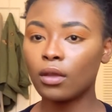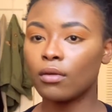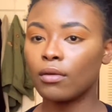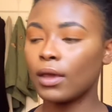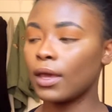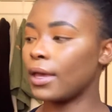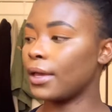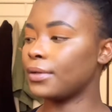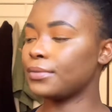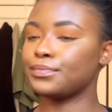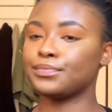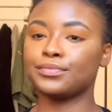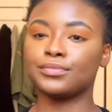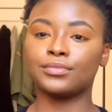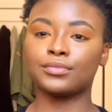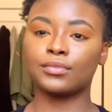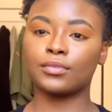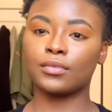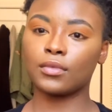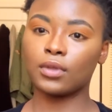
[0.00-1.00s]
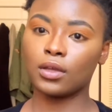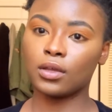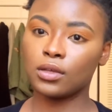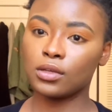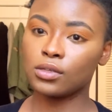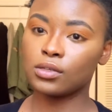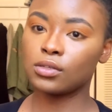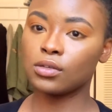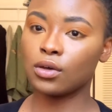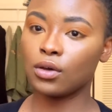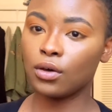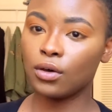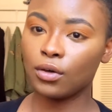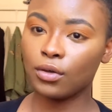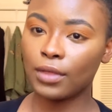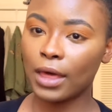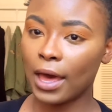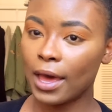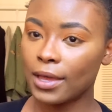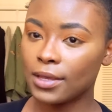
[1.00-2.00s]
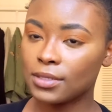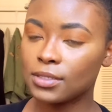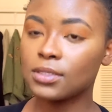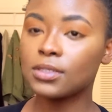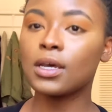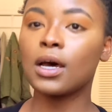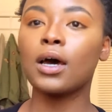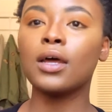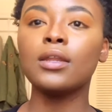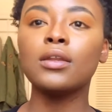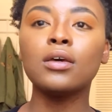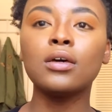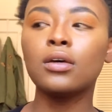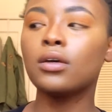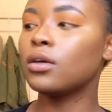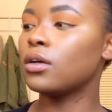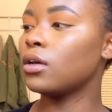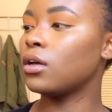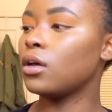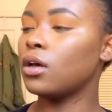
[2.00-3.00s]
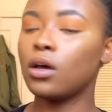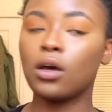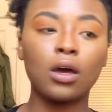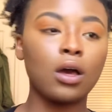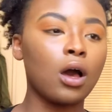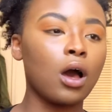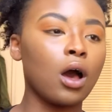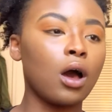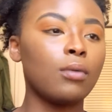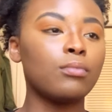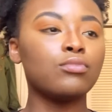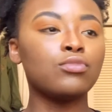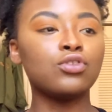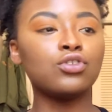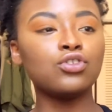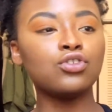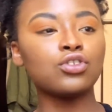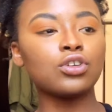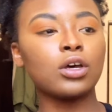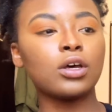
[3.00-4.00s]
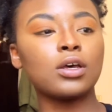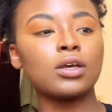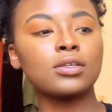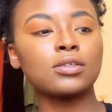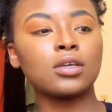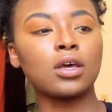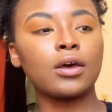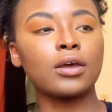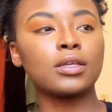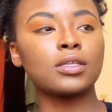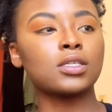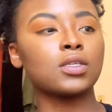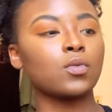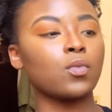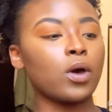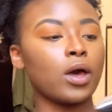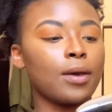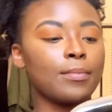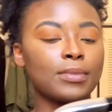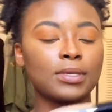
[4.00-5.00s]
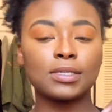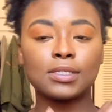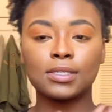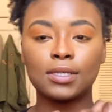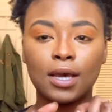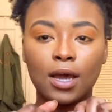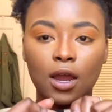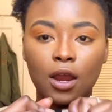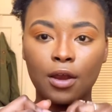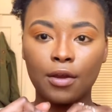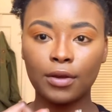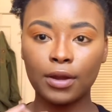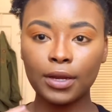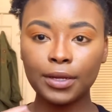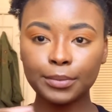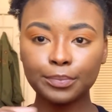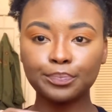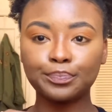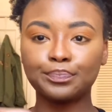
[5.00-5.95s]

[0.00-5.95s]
Okay, so that is done. I'm just going to wear mascara.